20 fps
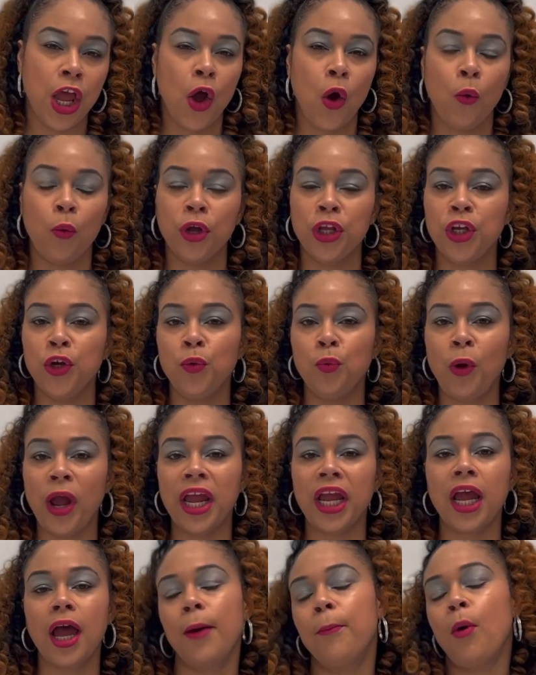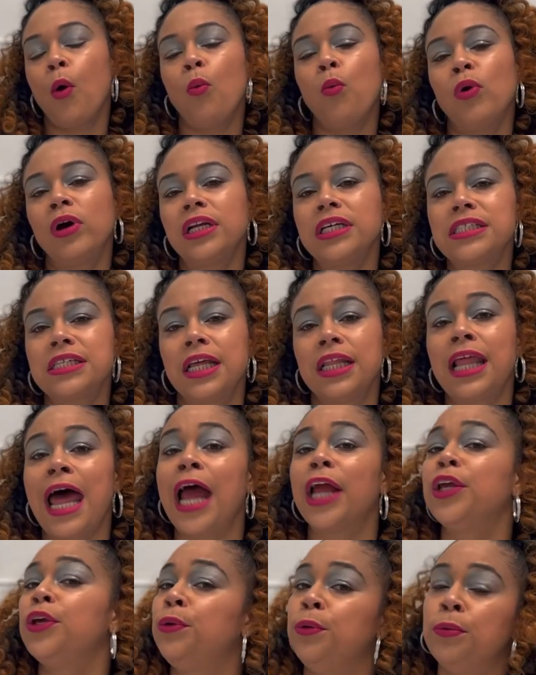When you wake up, what is it
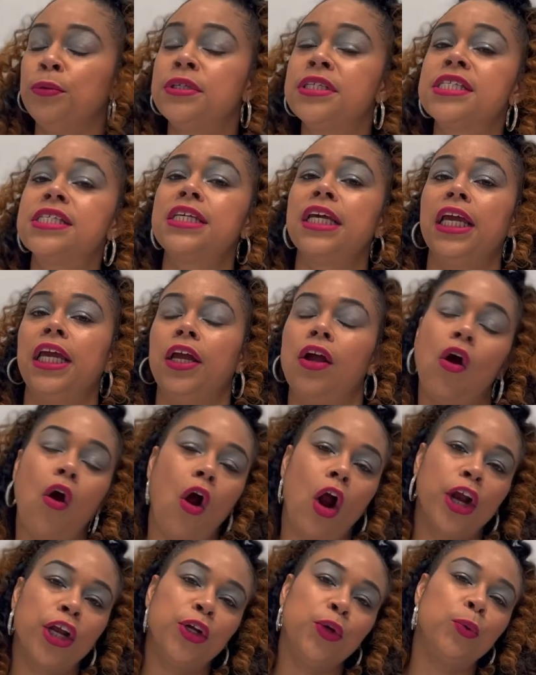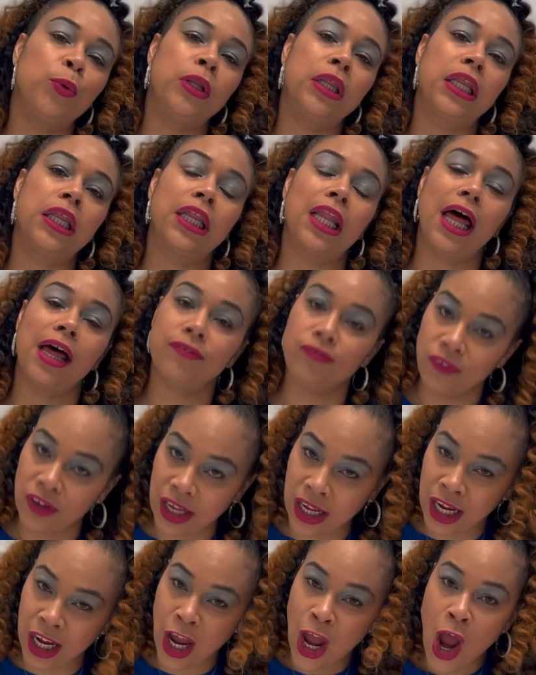that you see? Are you
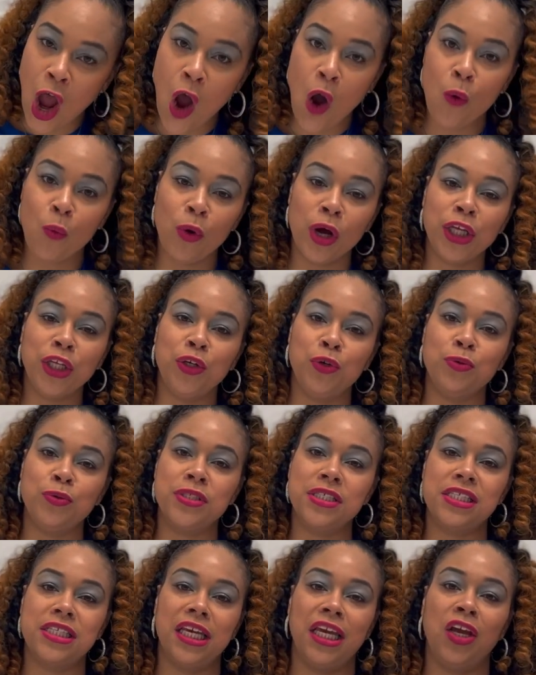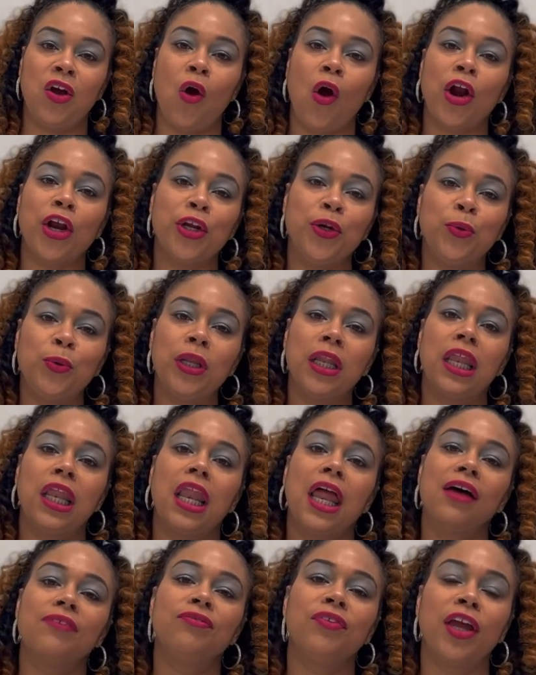loving what you see? Are you
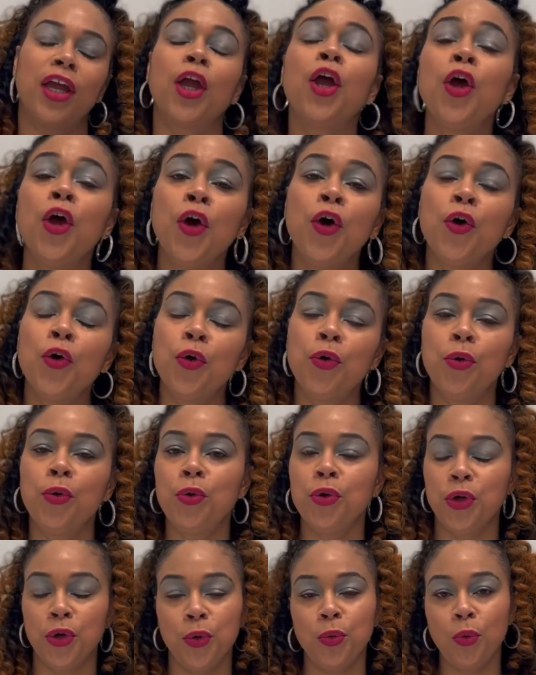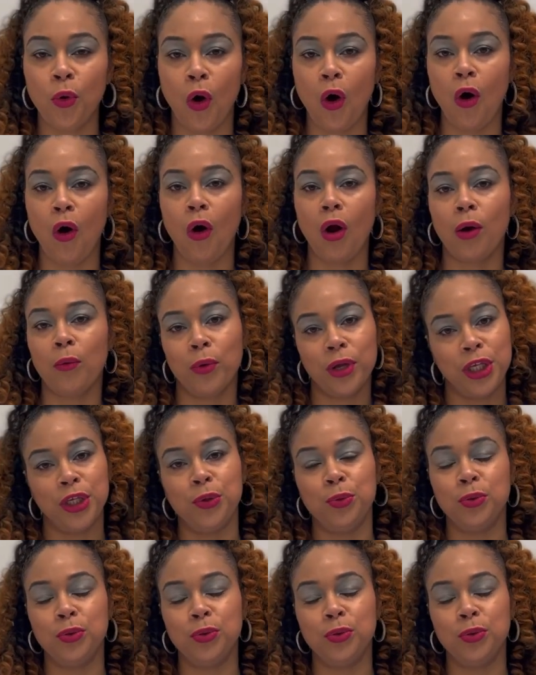loving who you are when you